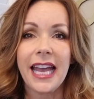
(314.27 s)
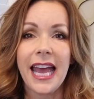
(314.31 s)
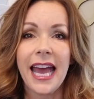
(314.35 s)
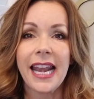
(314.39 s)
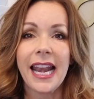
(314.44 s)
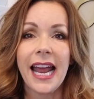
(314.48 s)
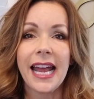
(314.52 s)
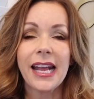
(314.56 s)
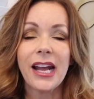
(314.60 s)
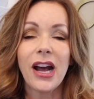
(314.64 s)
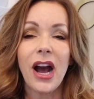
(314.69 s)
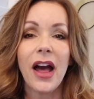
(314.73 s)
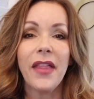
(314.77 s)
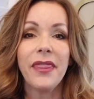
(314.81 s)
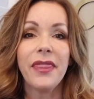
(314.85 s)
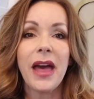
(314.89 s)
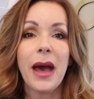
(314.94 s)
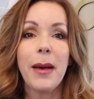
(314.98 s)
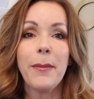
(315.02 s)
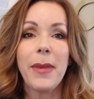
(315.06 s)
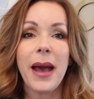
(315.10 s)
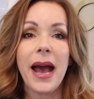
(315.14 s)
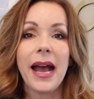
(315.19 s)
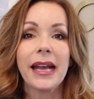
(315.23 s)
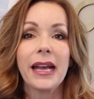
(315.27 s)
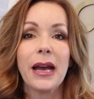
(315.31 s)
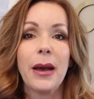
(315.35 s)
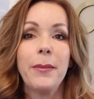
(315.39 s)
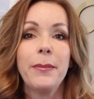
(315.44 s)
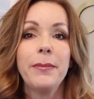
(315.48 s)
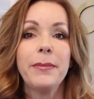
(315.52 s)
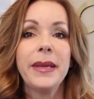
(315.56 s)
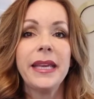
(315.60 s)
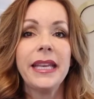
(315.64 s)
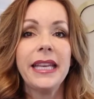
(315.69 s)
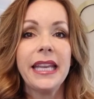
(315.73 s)
and I got that back
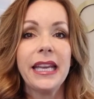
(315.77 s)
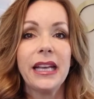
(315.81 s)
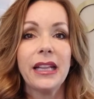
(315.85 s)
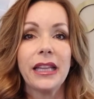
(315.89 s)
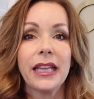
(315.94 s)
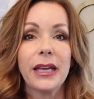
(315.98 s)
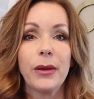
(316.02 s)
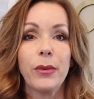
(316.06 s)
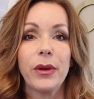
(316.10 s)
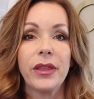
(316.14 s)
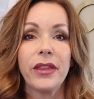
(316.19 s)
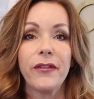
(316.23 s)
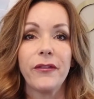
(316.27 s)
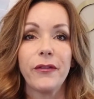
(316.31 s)
immediately when the